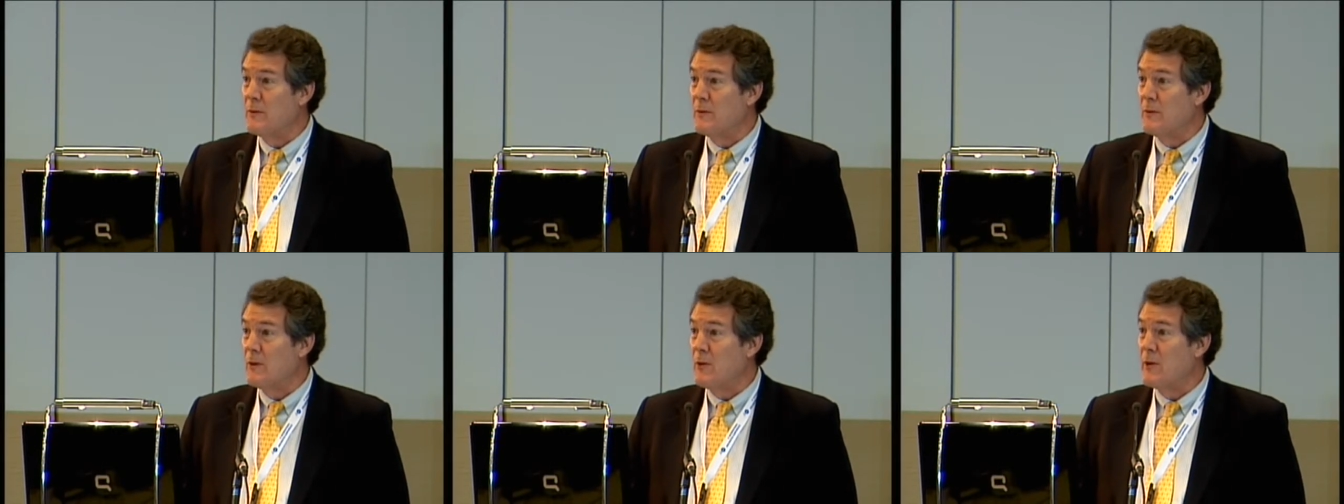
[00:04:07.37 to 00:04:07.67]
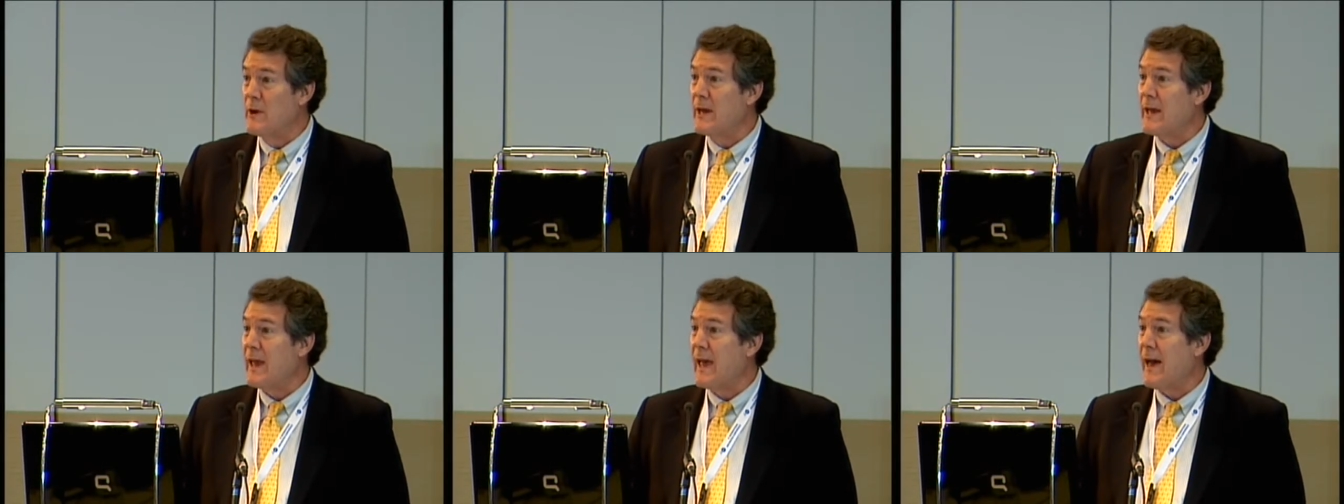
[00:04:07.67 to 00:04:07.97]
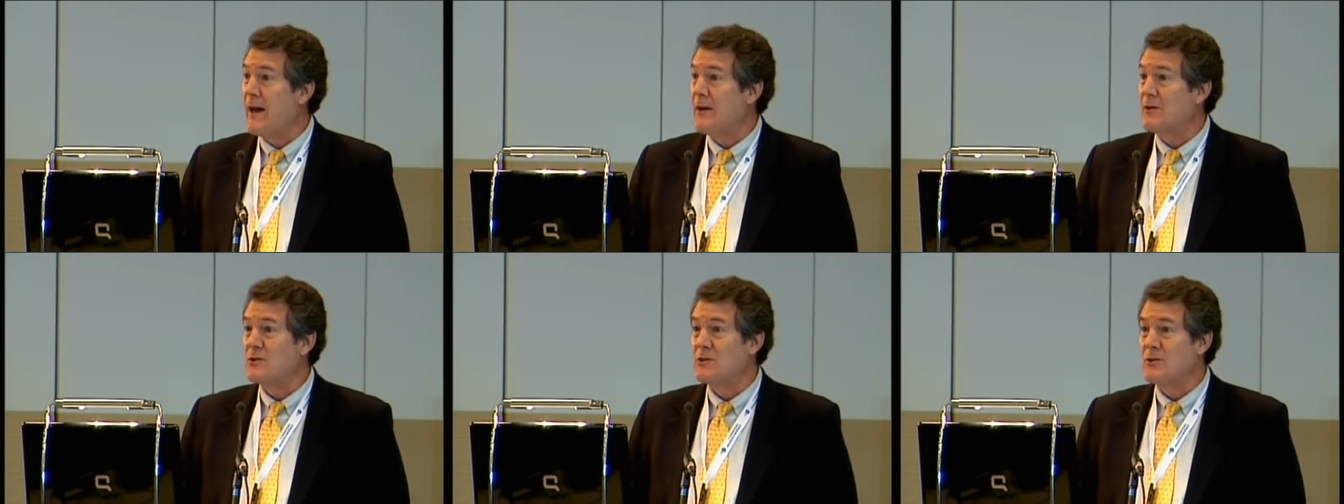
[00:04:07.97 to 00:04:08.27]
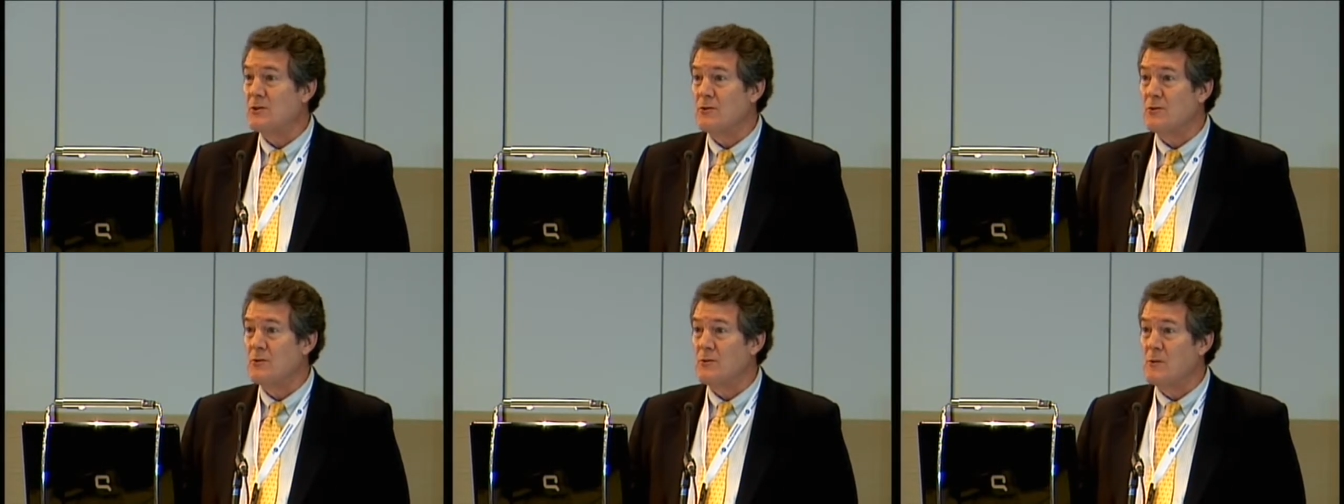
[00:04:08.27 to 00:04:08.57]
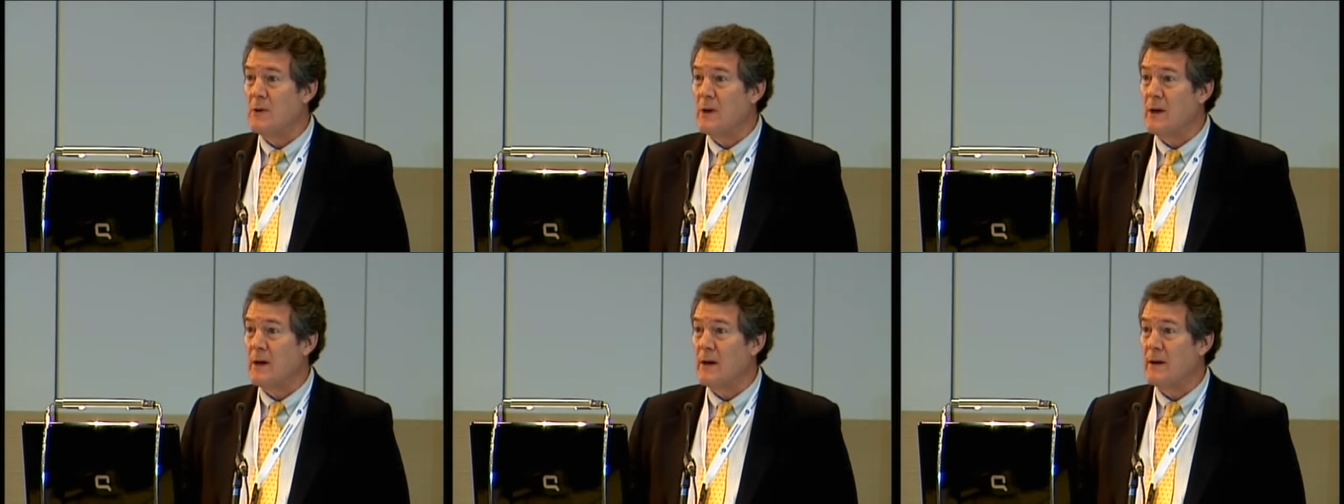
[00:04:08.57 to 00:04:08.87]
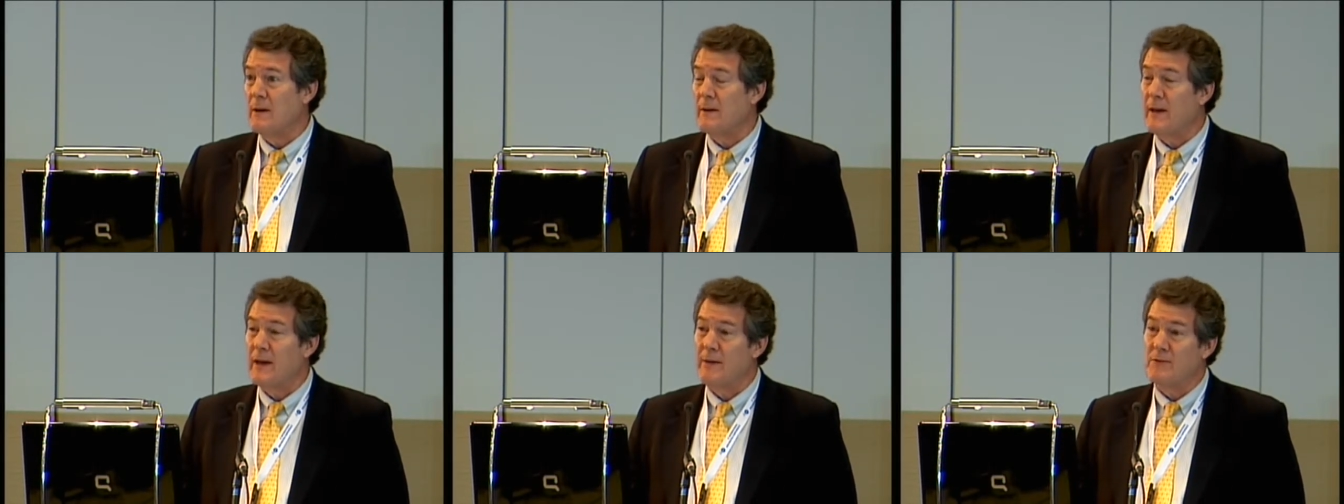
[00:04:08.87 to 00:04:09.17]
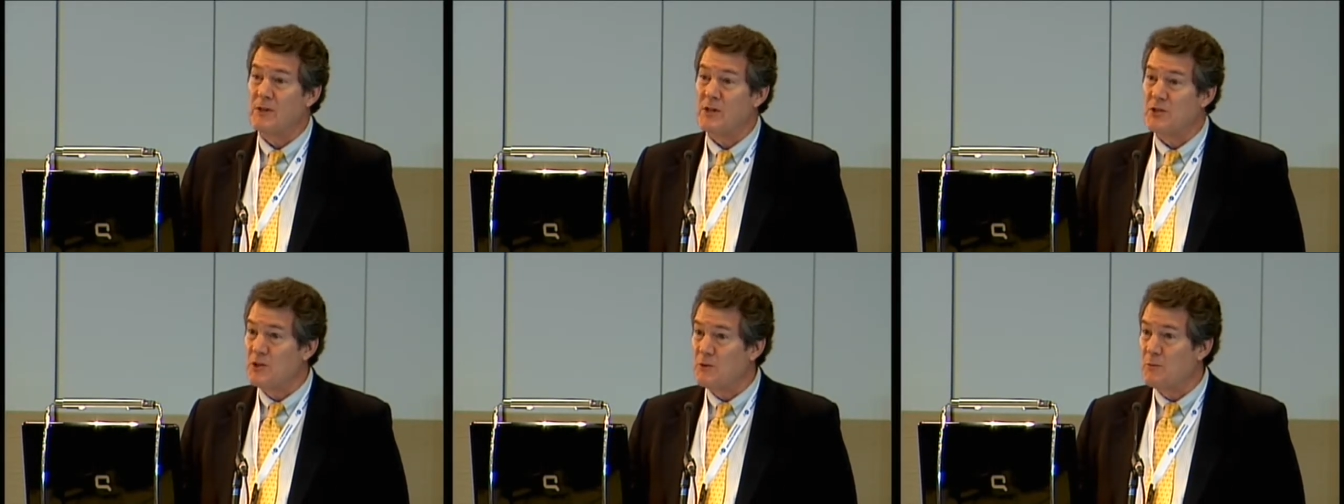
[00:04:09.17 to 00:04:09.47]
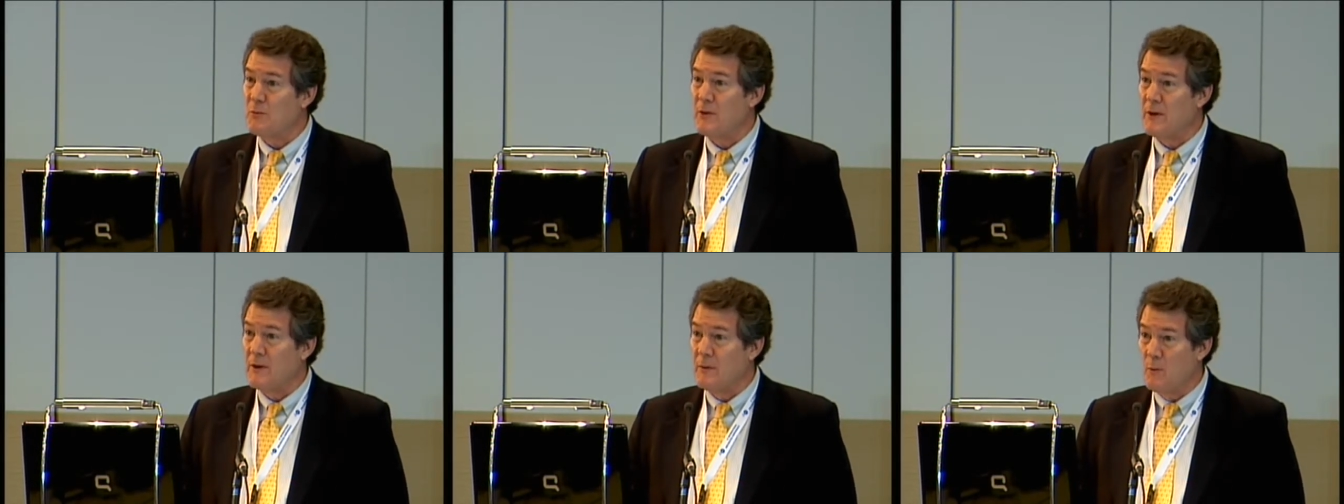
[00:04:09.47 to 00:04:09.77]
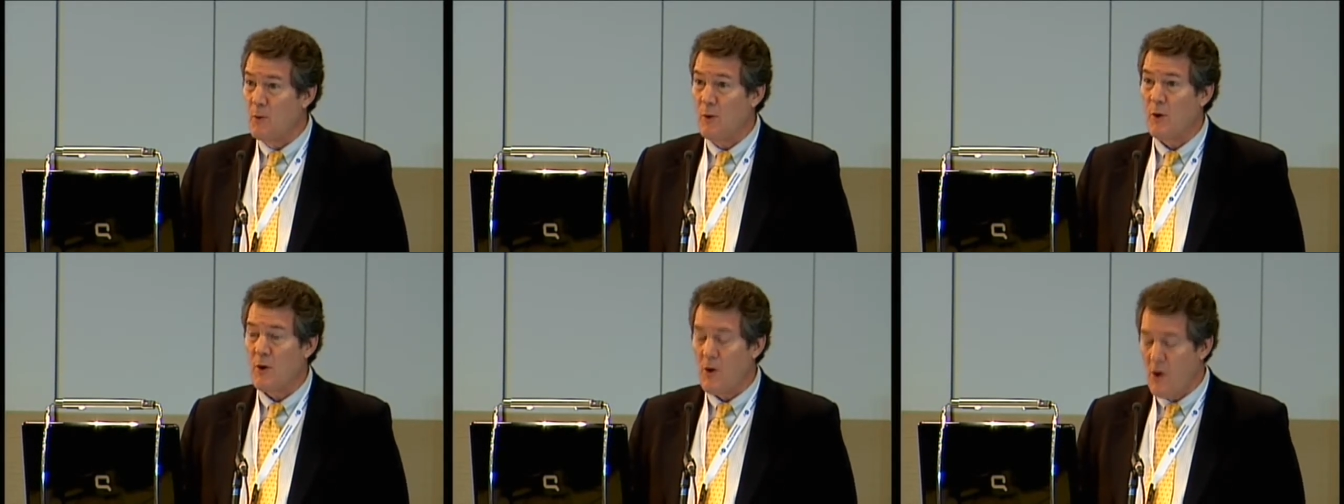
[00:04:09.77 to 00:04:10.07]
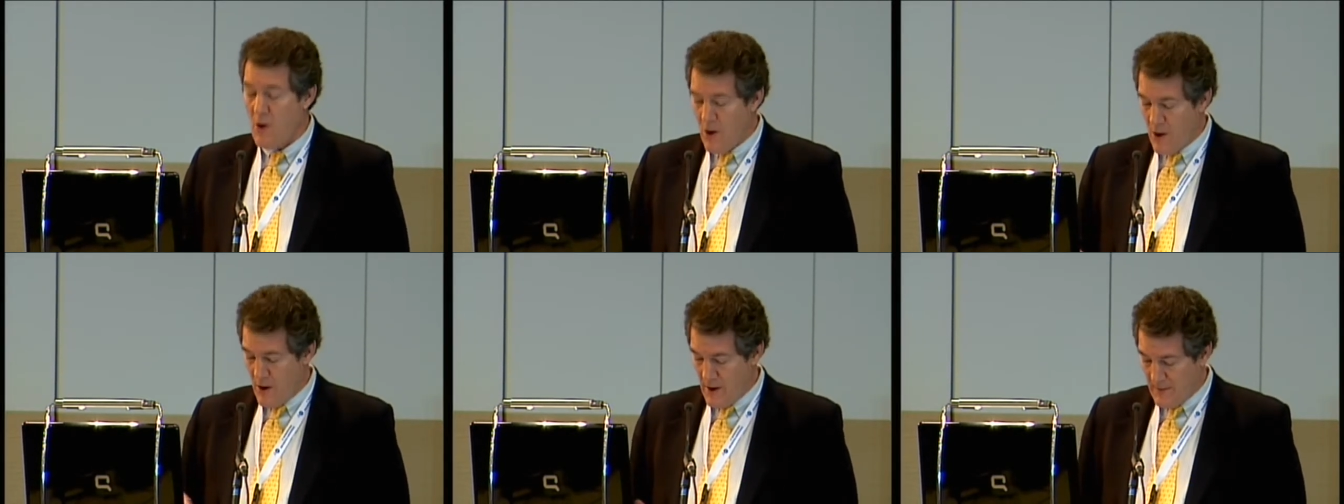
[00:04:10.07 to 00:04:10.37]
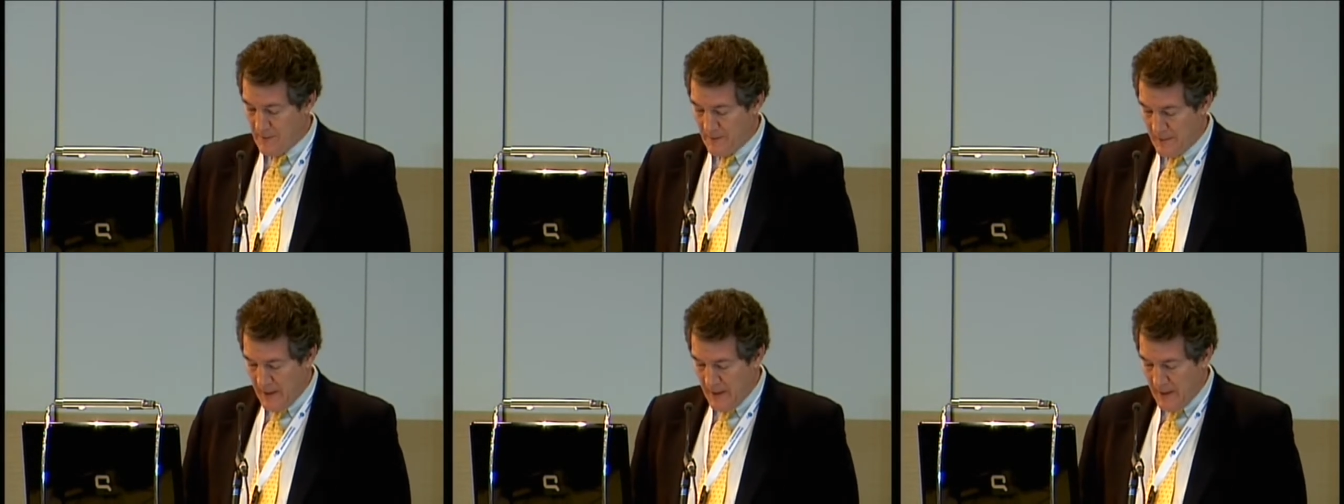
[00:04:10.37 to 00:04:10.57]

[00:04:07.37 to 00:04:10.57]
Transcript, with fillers: learning how to uh, have discipline, work hard.